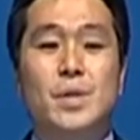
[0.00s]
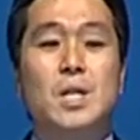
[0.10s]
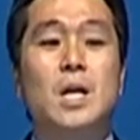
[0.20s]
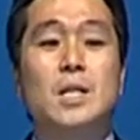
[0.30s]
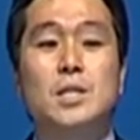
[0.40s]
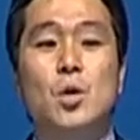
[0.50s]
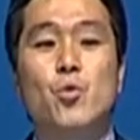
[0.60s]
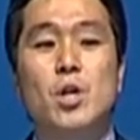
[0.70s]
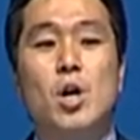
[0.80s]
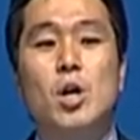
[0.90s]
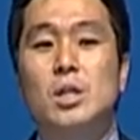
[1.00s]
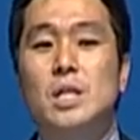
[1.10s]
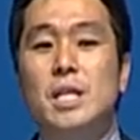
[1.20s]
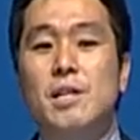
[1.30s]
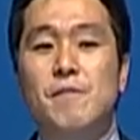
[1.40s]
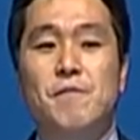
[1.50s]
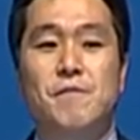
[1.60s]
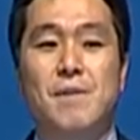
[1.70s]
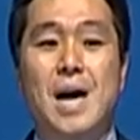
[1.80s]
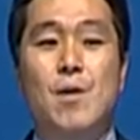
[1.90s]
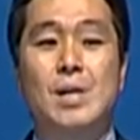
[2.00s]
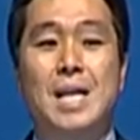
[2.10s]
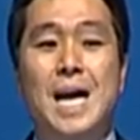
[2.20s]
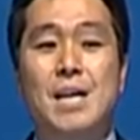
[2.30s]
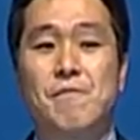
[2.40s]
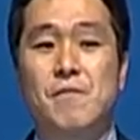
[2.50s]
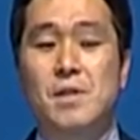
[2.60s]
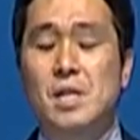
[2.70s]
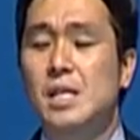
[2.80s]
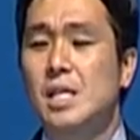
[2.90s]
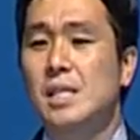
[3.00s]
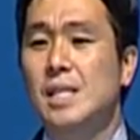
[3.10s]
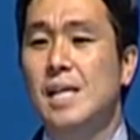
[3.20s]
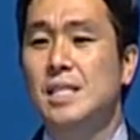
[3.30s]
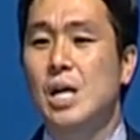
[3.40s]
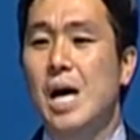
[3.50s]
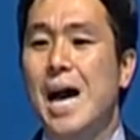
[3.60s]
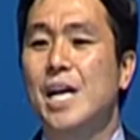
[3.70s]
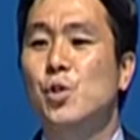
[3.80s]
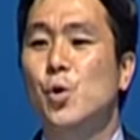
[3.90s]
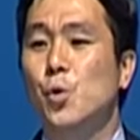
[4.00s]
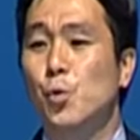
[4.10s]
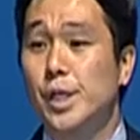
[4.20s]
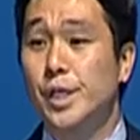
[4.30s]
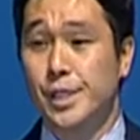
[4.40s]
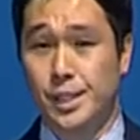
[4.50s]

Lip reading: Because we all live our life thinking that I know the word.